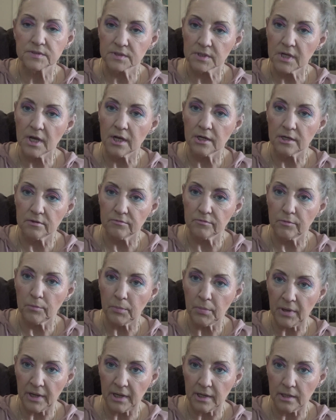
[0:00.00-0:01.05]
kind of a
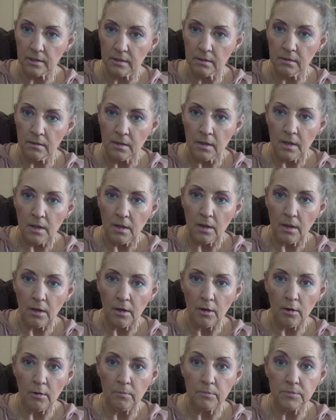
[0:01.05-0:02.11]
pain.
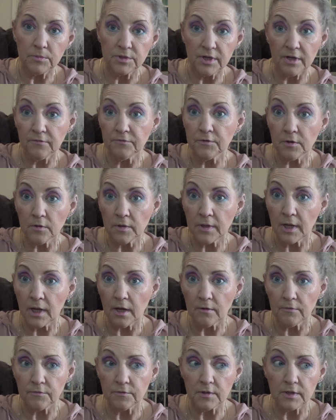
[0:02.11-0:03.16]
Definitely
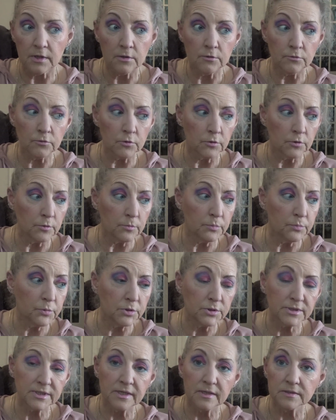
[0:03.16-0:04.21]
have to either
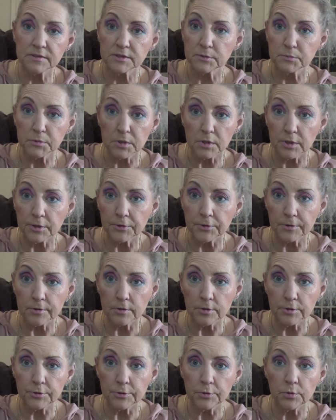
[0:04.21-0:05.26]
put down some glitter
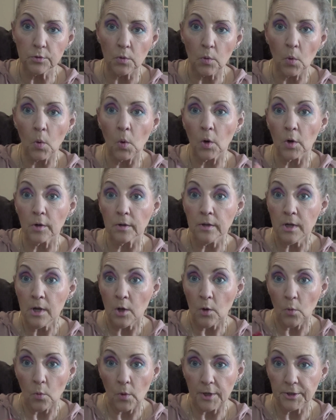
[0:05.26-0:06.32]
glue or
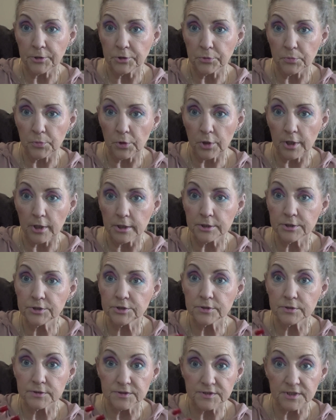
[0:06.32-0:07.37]
wet your brush,
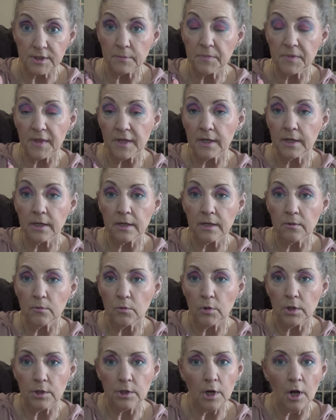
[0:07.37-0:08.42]
something.
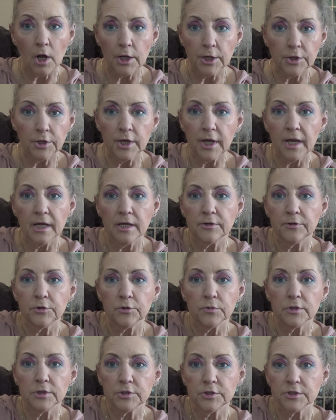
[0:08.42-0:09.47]
You can't do
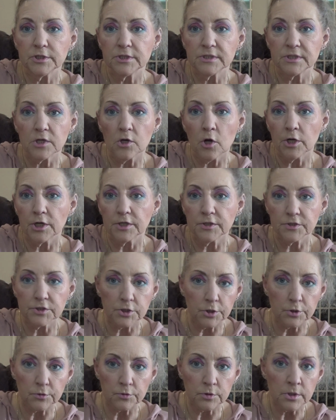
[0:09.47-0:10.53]
it just on its
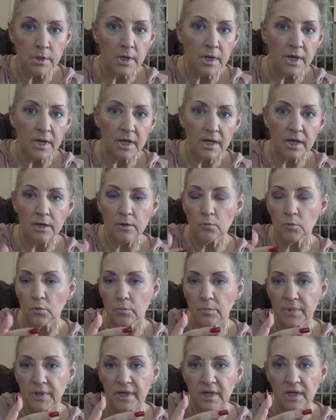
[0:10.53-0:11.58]
own. It will
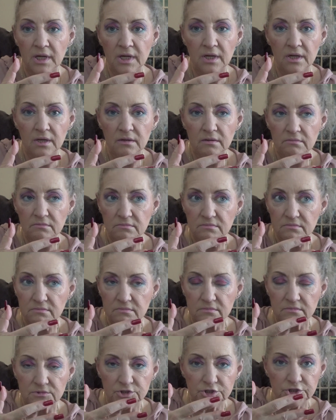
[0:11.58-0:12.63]
be
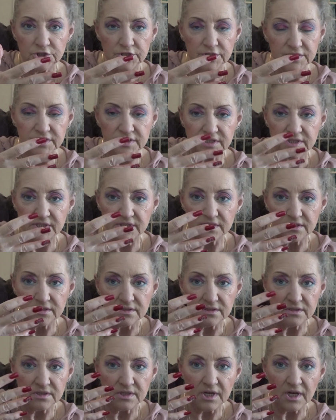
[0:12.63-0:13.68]
just
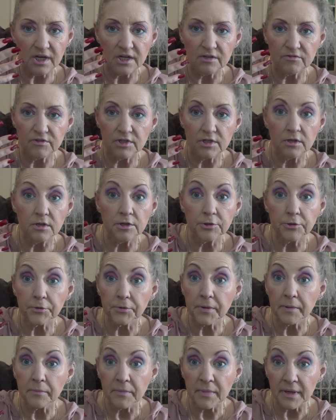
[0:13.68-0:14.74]
kind of a
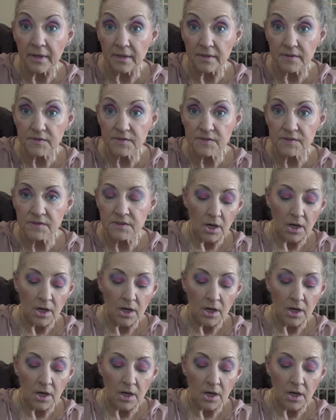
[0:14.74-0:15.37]
glittery mess.